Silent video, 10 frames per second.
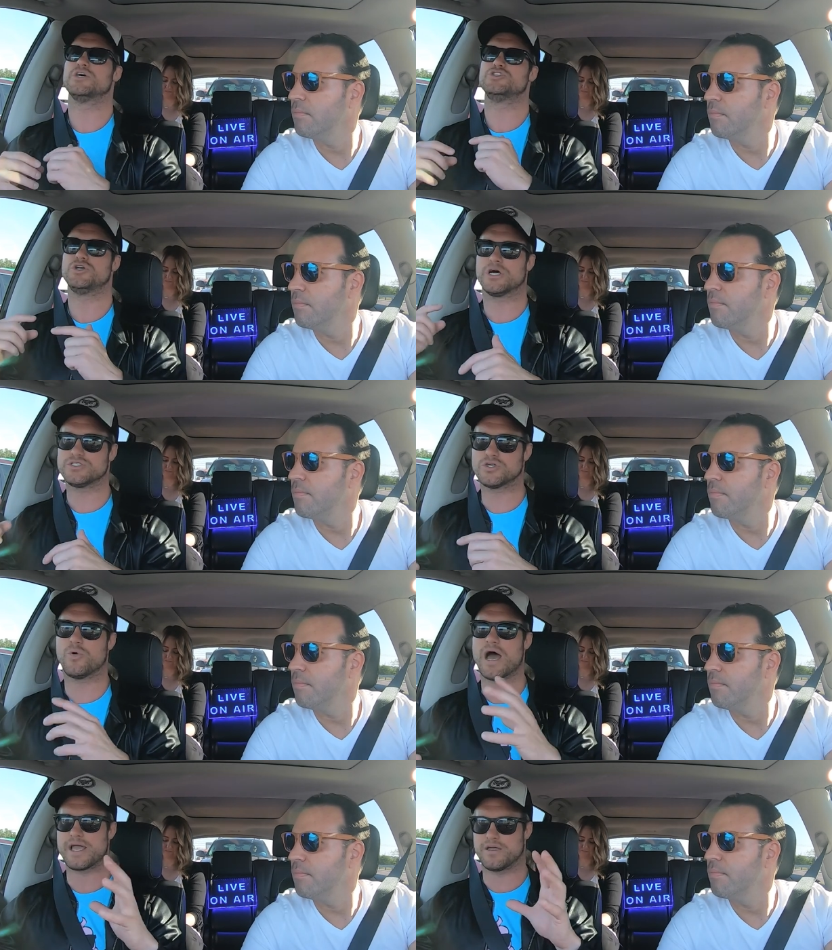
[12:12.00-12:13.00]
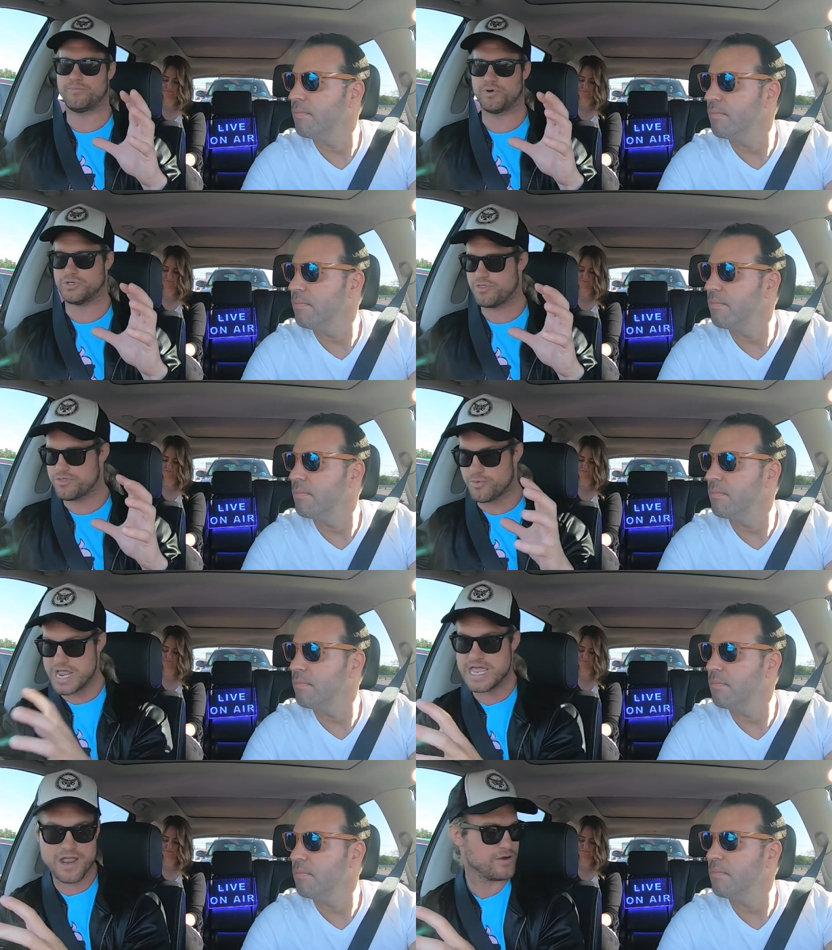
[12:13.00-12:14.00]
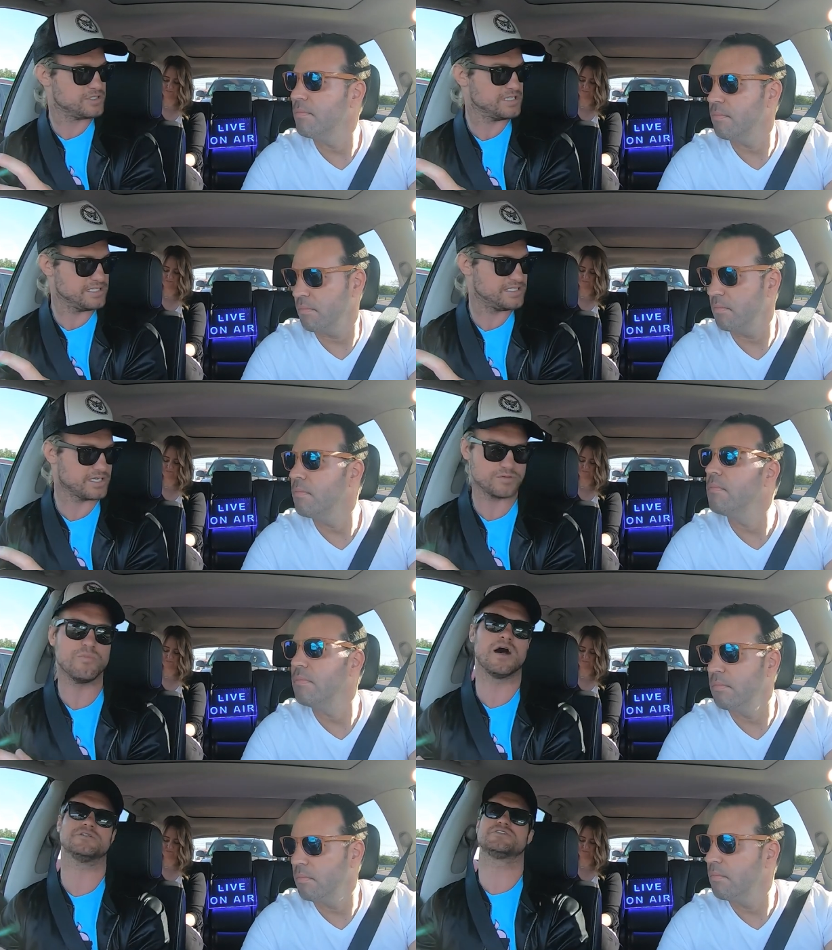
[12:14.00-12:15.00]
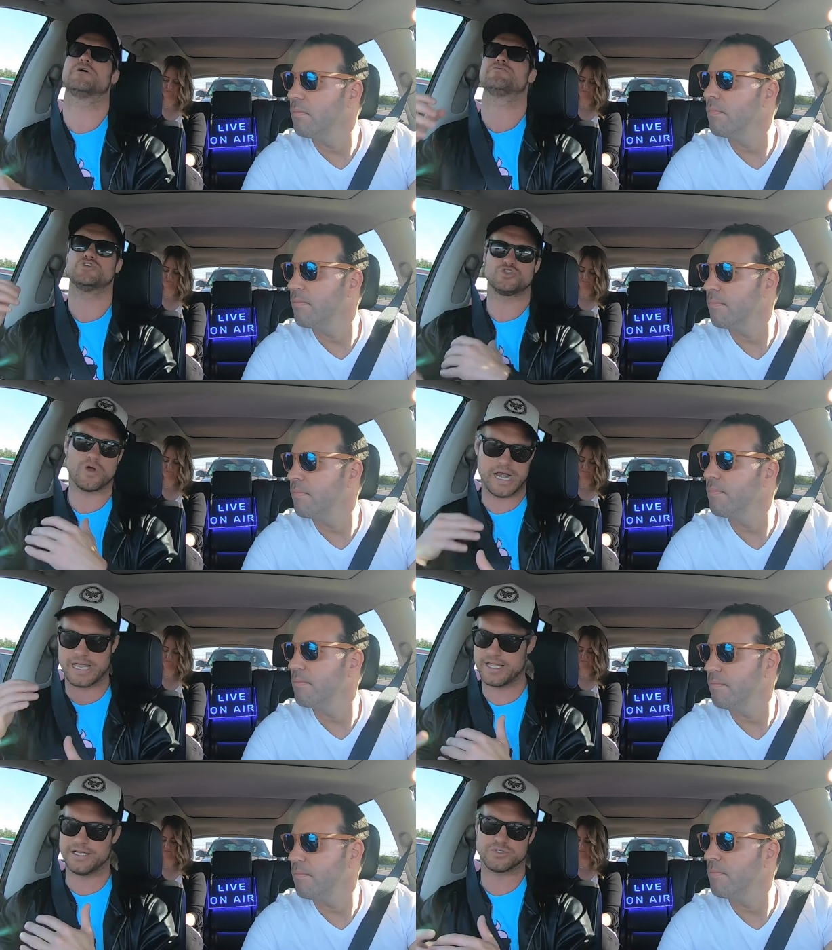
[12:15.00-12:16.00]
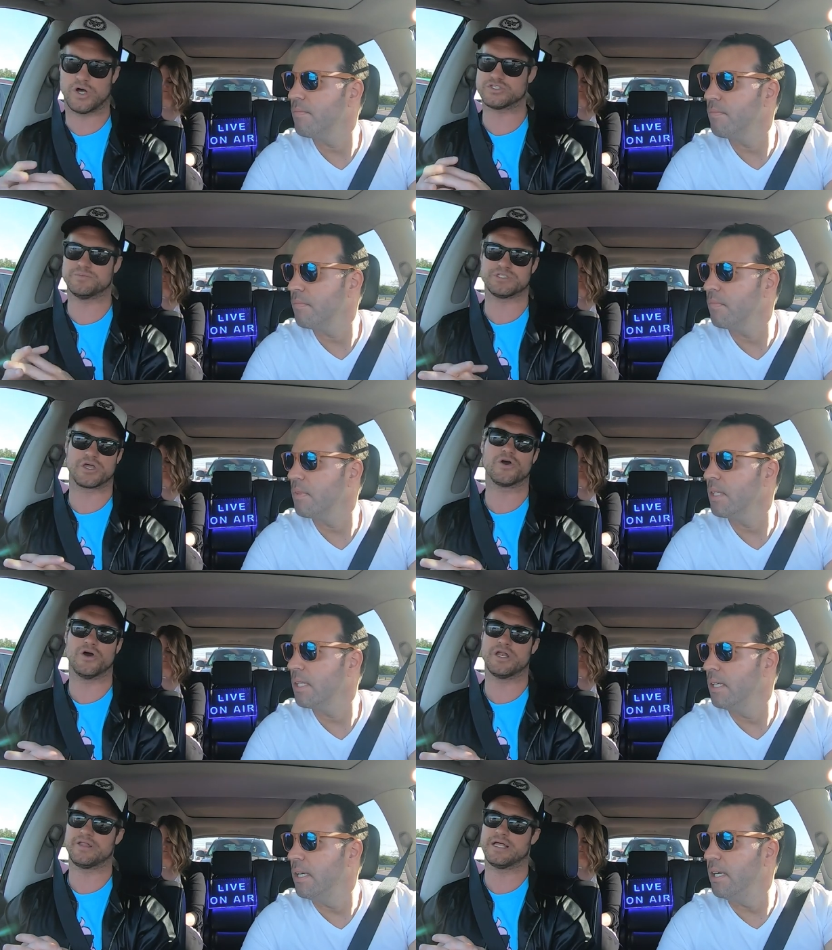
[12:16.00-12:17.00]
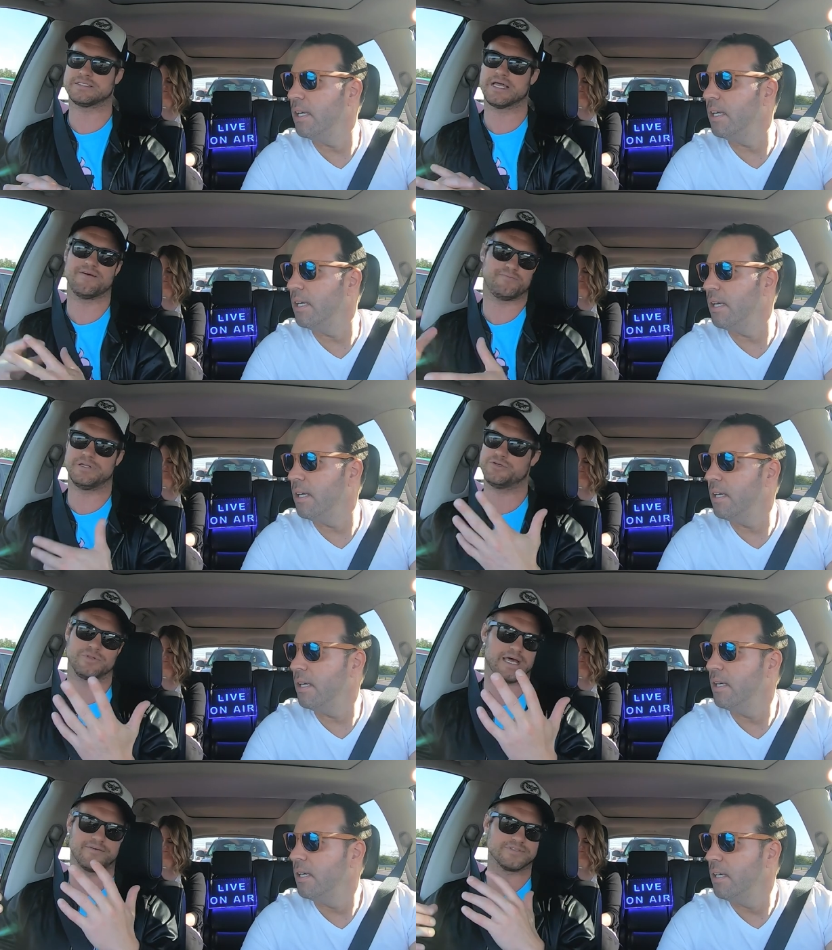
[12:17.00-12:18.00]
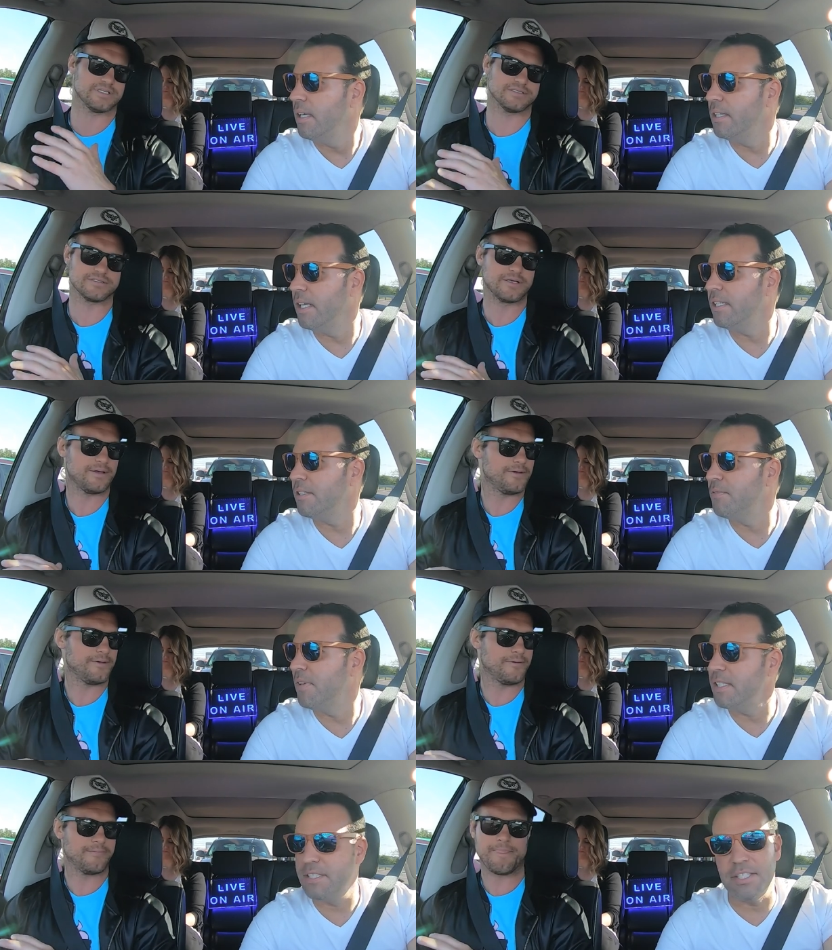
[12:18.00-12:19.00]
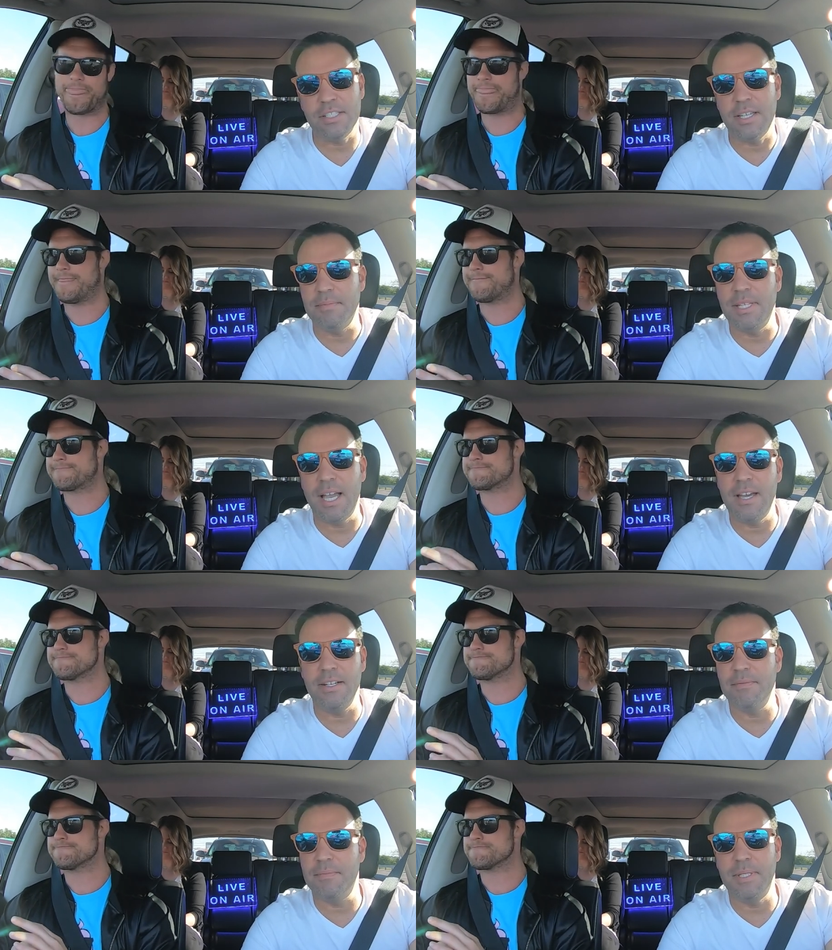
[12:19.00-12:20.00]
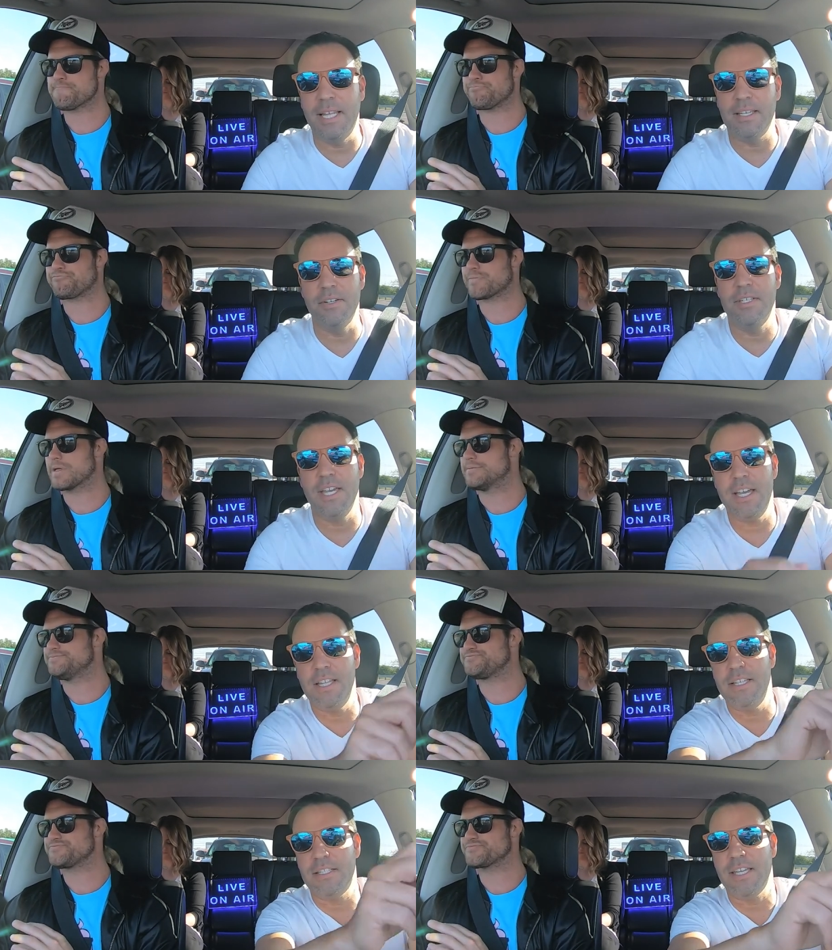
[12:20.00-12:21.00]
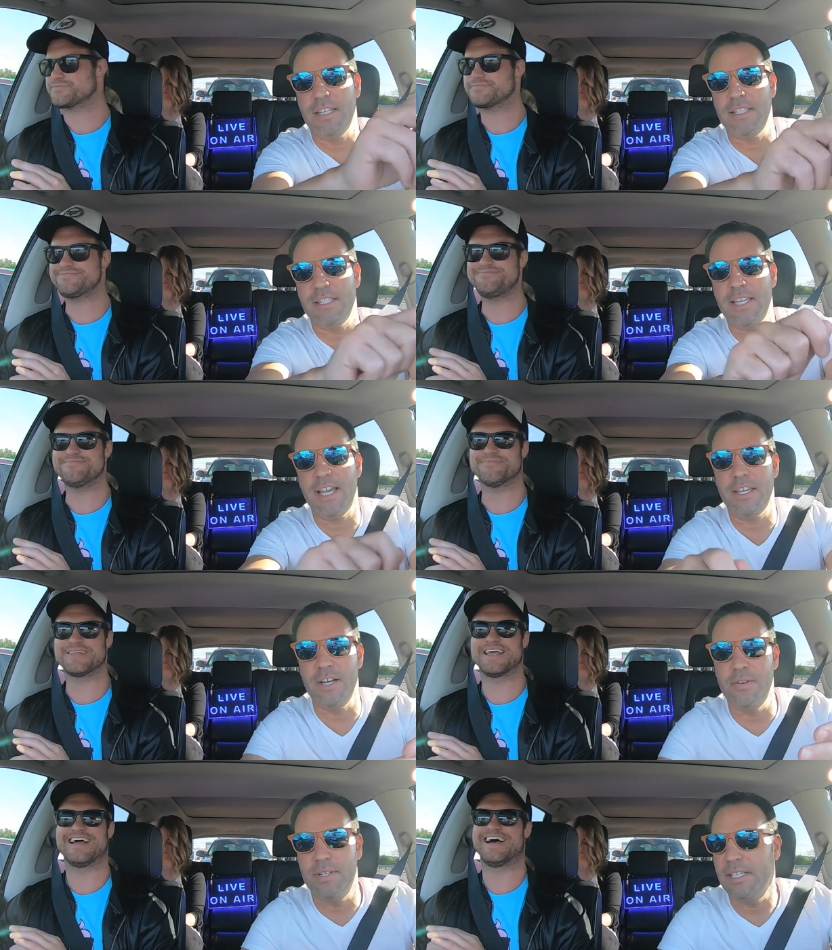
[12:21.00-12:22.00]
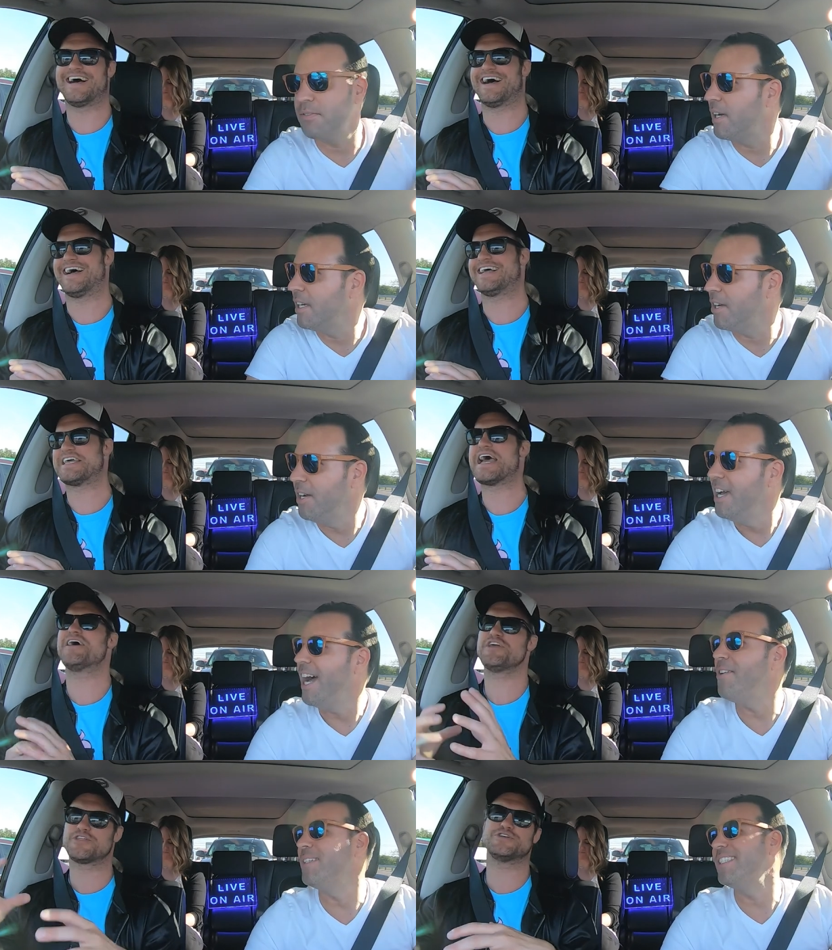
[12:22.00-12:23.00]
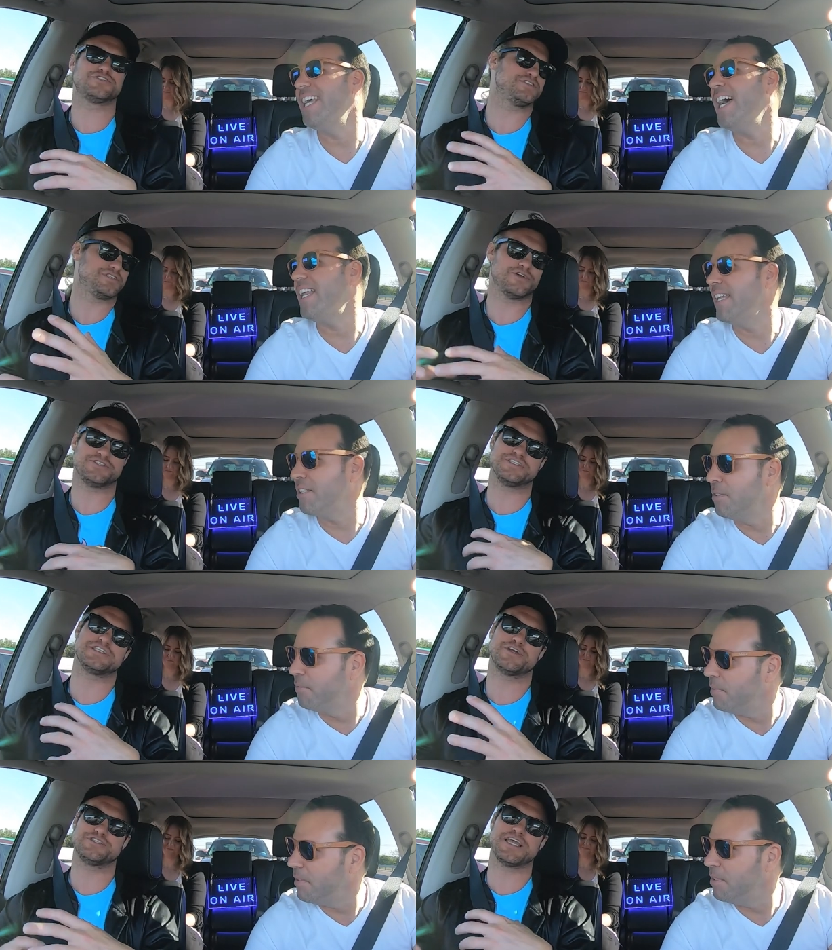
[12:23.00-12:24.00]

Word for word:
Speaker 1: just so I could put three years into six months of just trying to get as awesome as I could. And that's I've been doing that ever since.
Speaker 2: And then does Vince just come down and be like, okay, let's get this guy going. He's ready to go. Uh, How is that? There's, like you, there's you